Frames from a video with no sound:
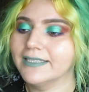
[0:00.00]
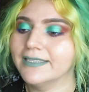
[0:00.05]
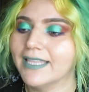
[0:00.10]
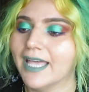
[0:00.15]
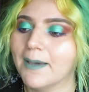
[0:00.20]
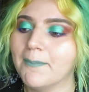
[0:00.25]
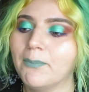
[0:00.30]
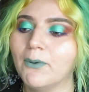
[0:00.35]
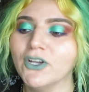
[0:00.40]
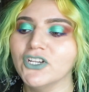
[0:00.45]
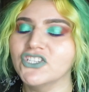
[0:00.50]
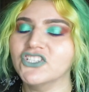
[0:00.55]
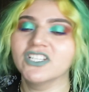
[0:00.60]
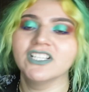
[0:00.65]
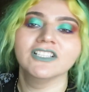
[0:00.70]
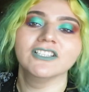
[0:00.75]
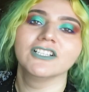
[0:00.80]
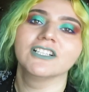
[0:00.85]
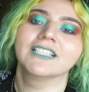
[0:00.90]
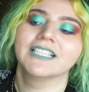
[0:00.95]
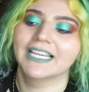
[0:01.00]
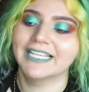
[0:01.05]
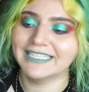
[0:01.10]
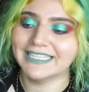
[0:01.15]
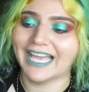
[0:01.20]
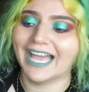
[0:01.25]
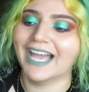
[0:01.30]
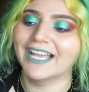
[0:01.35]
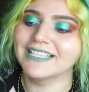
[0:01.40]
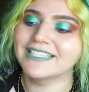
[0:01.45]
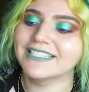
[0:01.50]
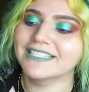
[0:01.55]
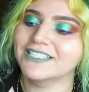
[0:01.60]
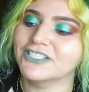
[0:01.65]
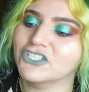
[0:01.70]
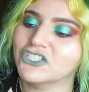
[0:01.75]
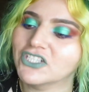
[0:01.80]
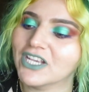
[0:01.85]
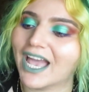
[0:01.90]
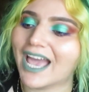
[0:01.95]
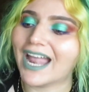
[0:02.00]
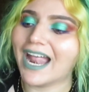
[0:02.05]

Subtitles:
That boy shouldn't look like that. Shut